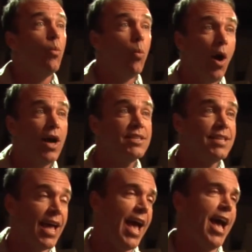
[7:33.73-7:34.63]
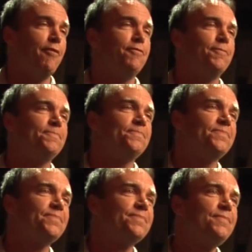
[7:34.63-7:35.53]
want to have.
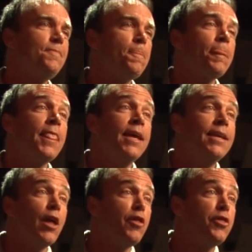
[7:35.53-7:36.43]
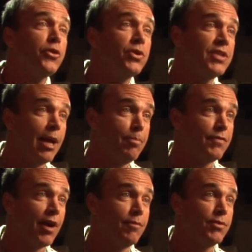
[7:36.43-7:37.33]
Now, the third type of